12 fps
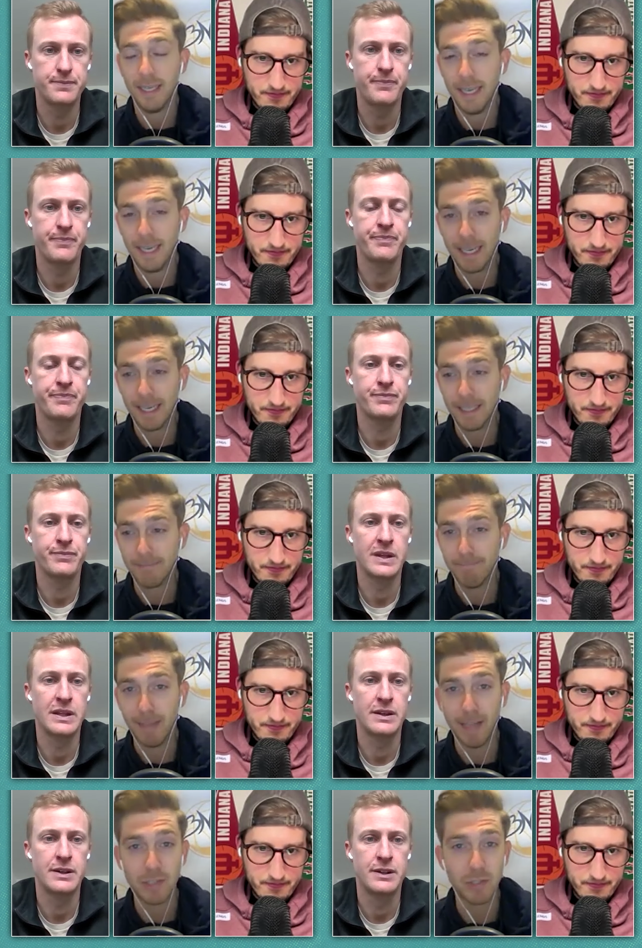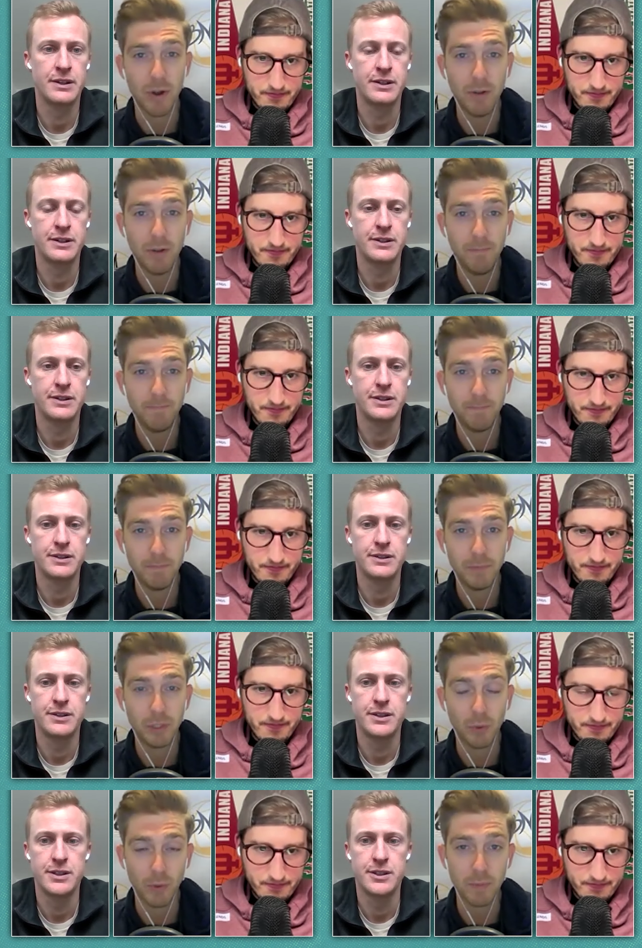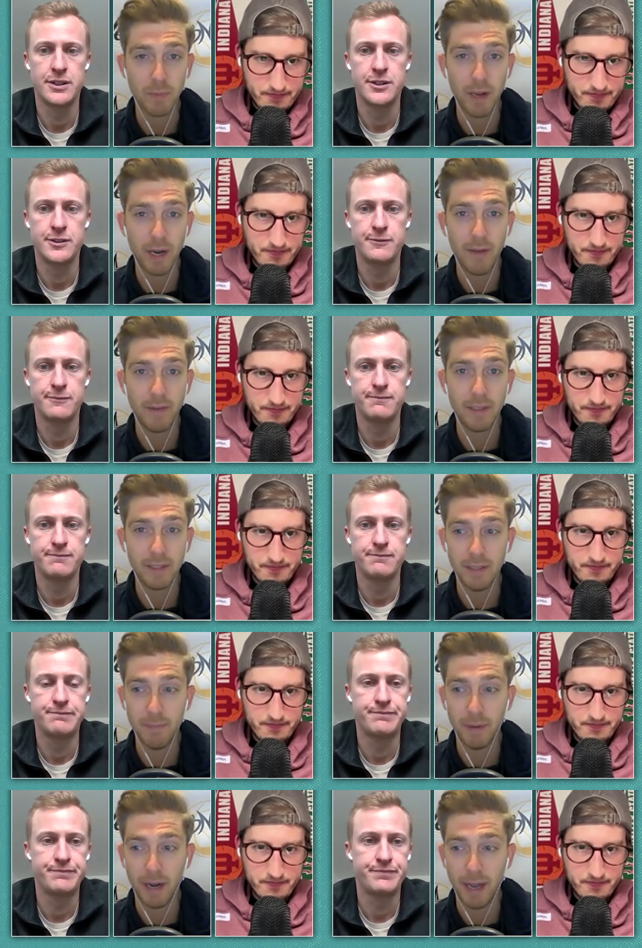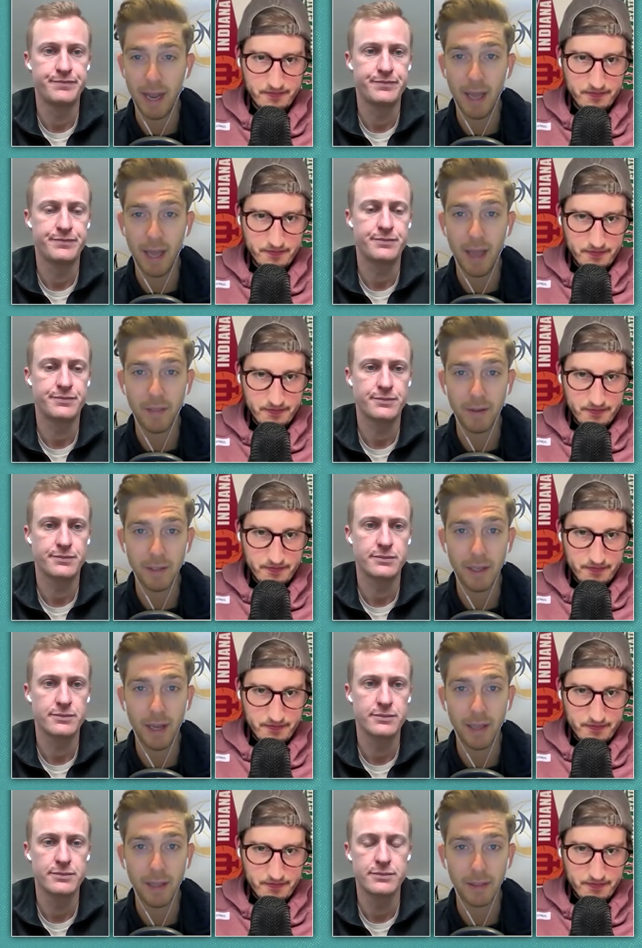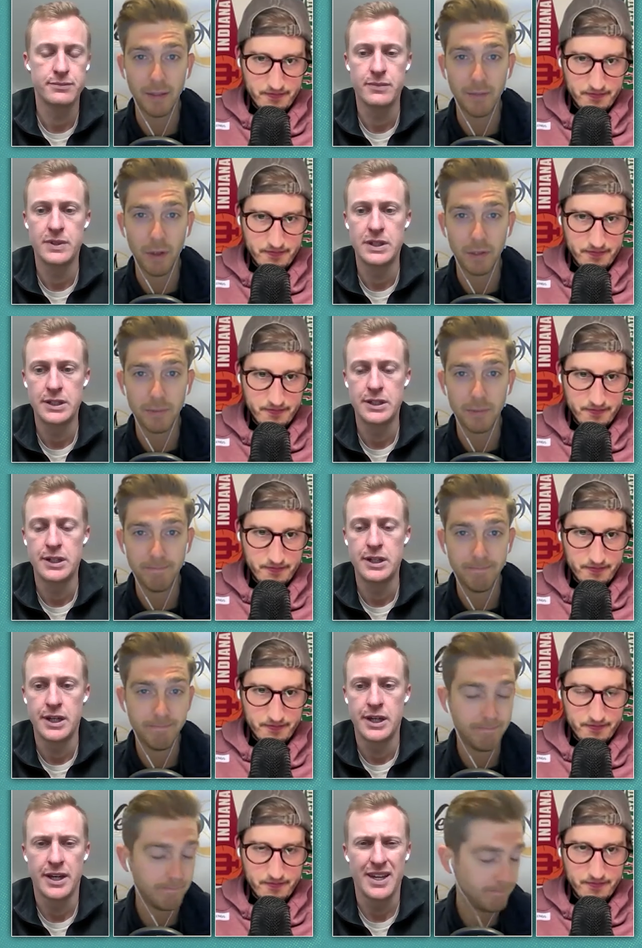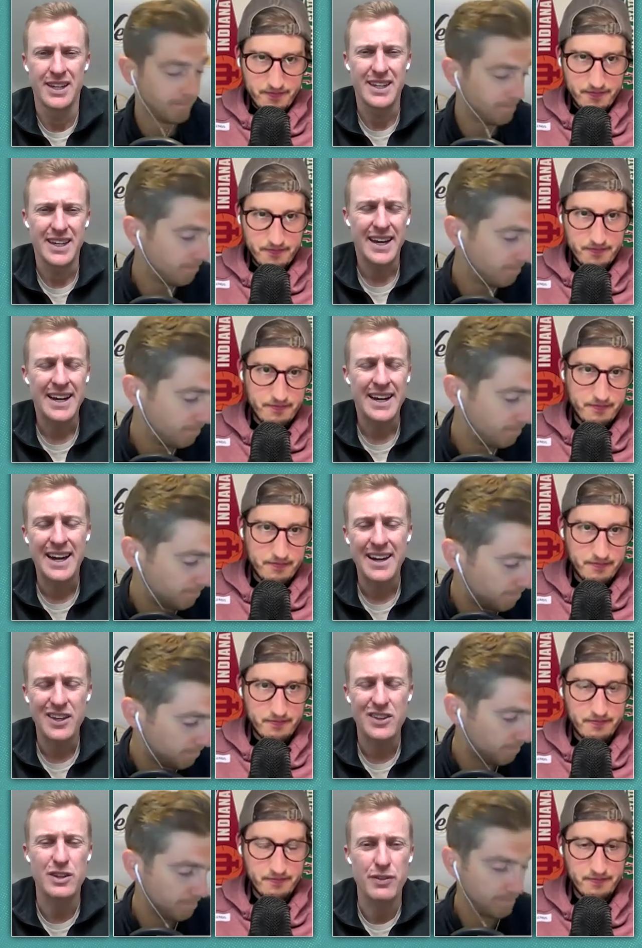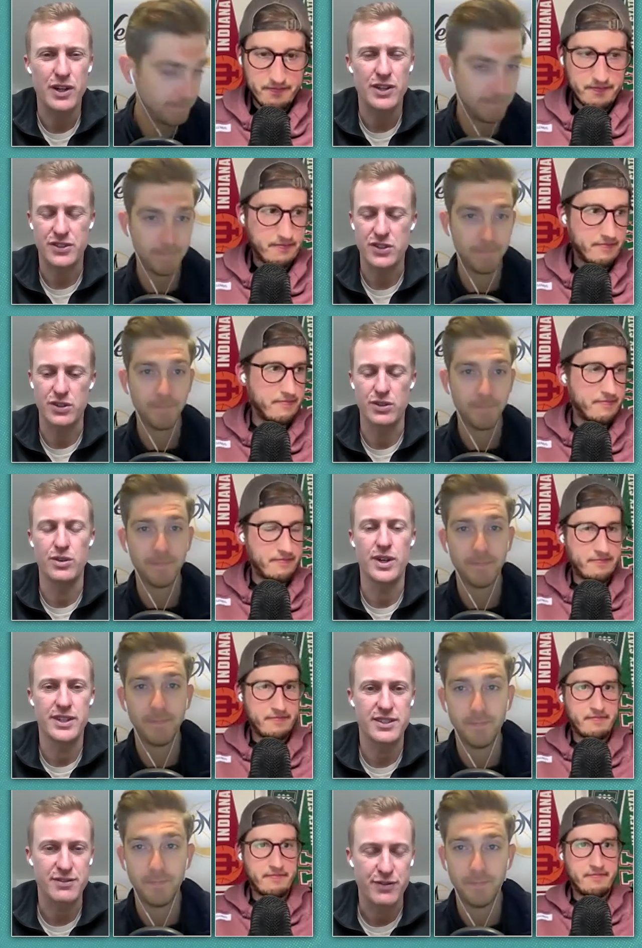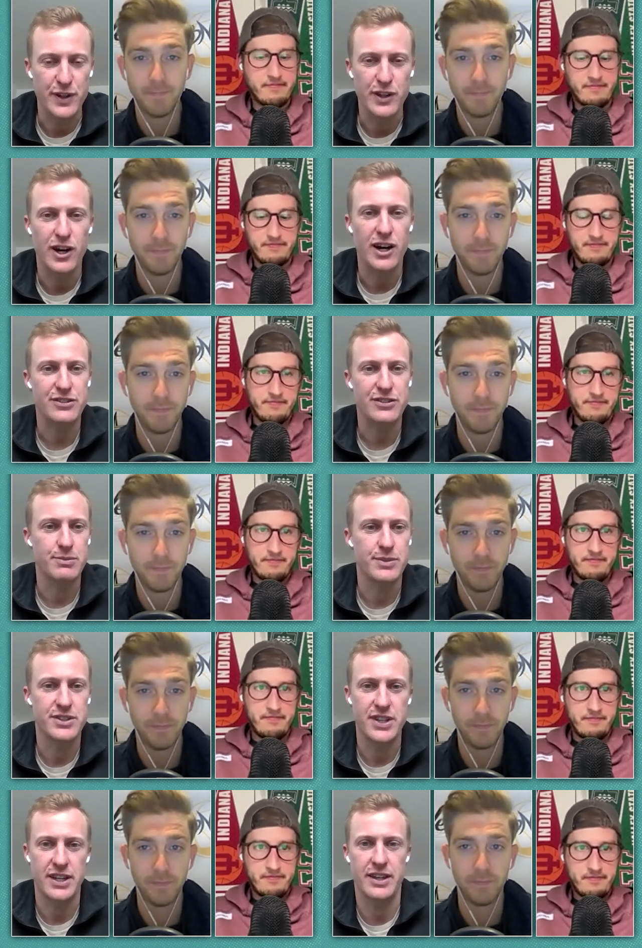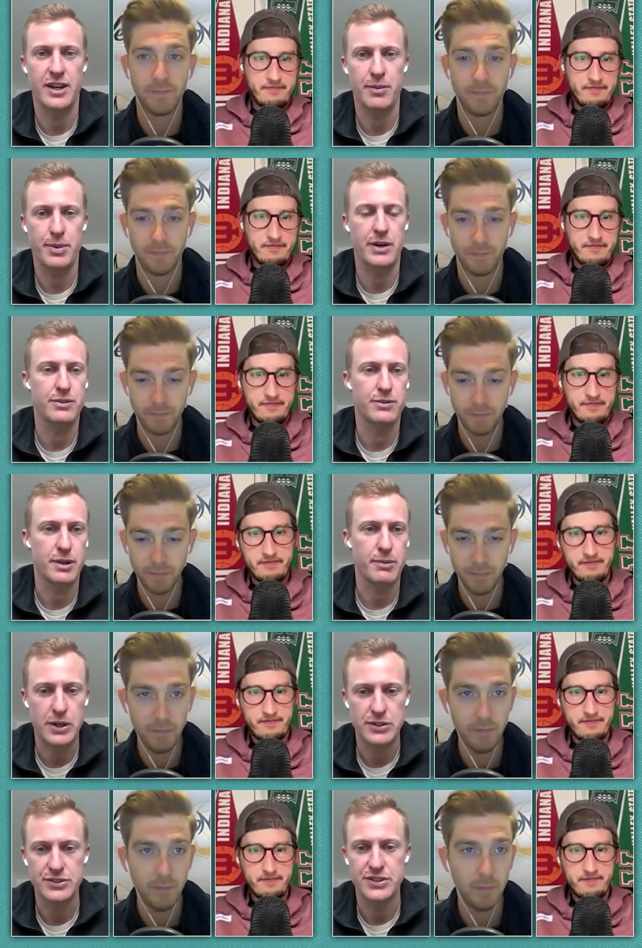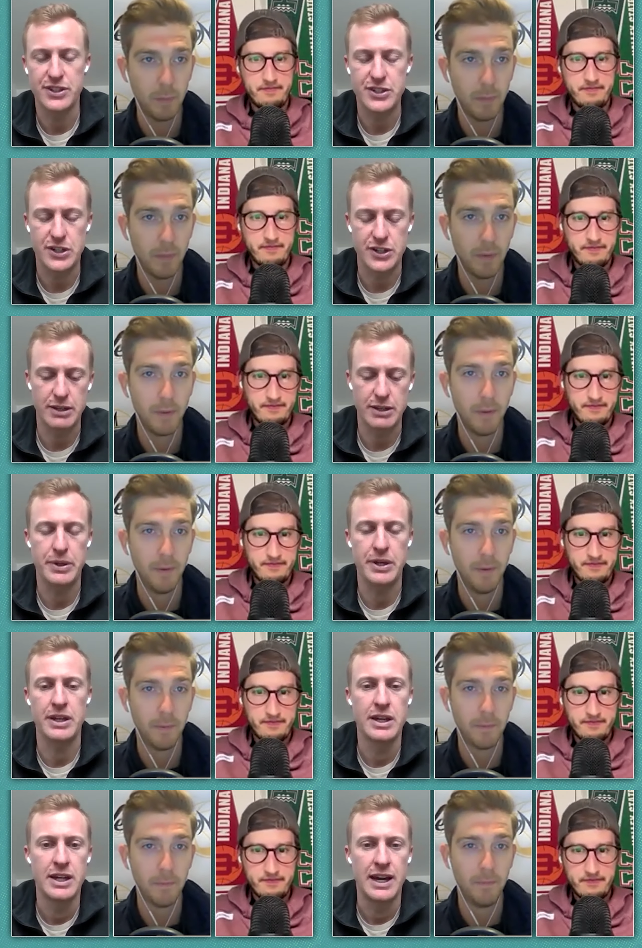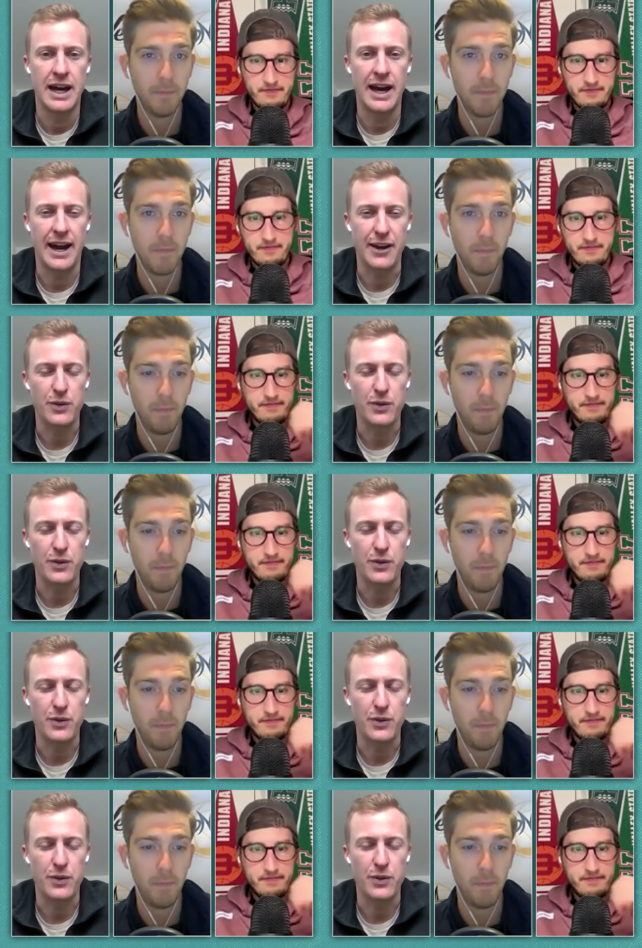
Speaker 1: Um, not strong, short spread, obviously, but I, I, I like I like the Vols.
Speaker 2: Yeah, I like the Vols too. It doesn't feel awesome to say that about Rick Barnes and the tourney, but I